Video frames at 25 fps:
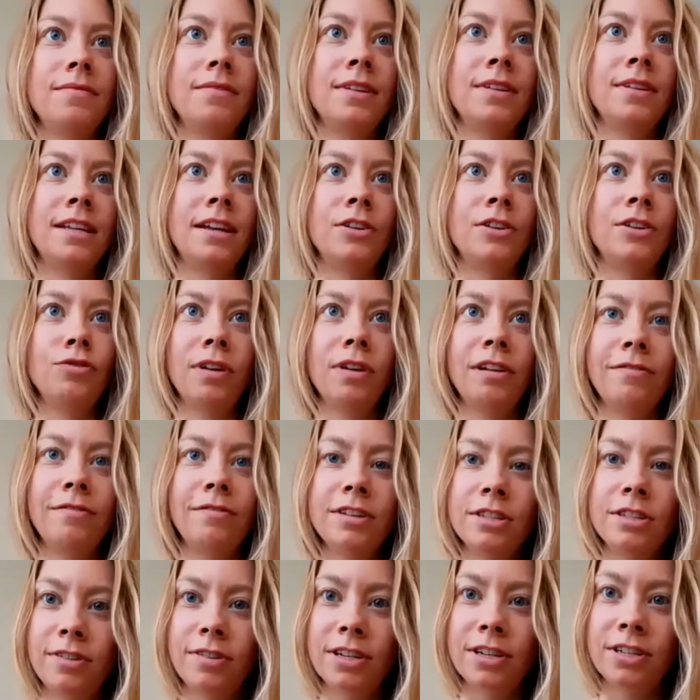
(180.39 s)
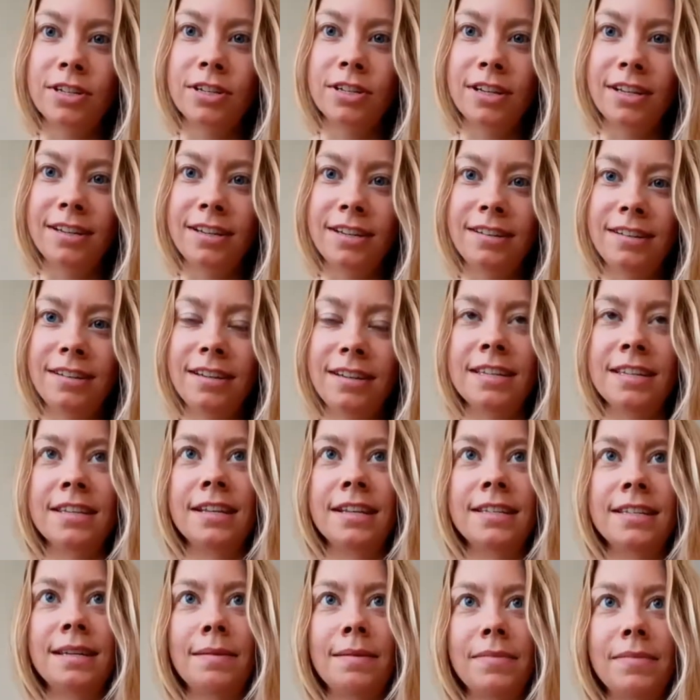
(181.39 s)
Is it a joint restriction? Is
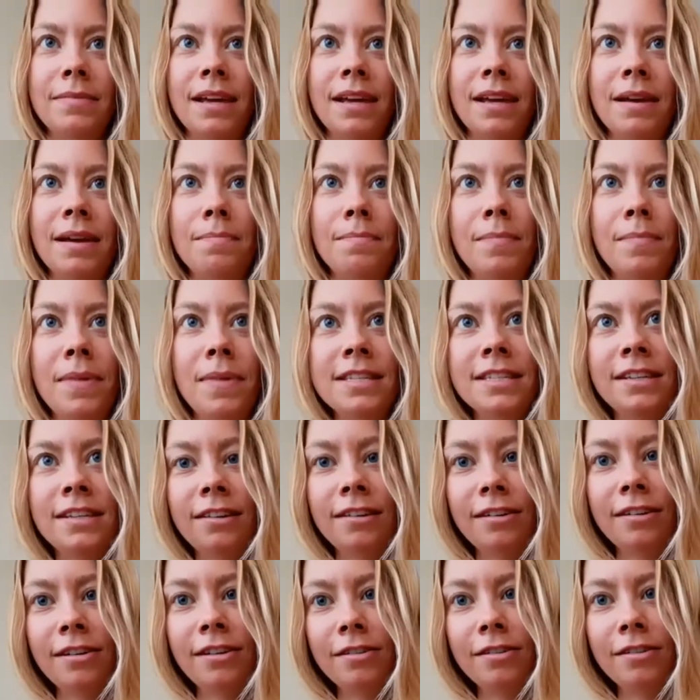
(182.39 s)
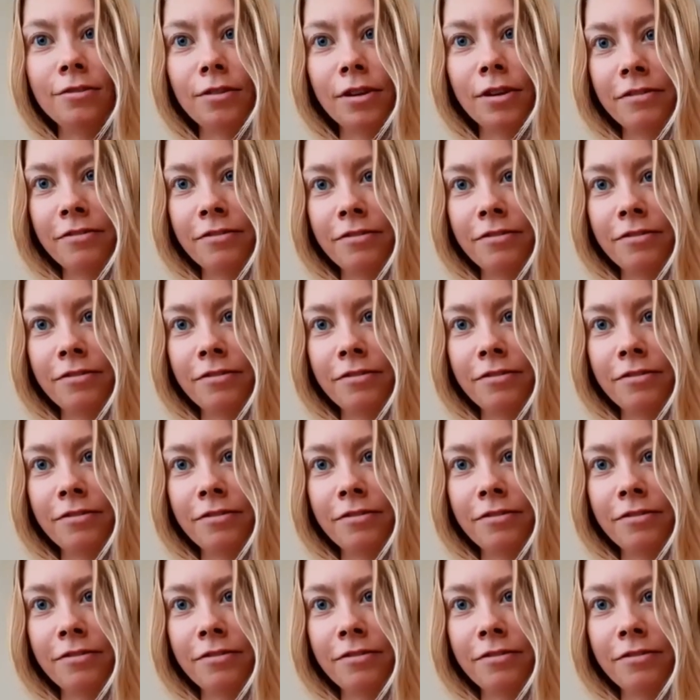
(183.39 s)
it something muscular or a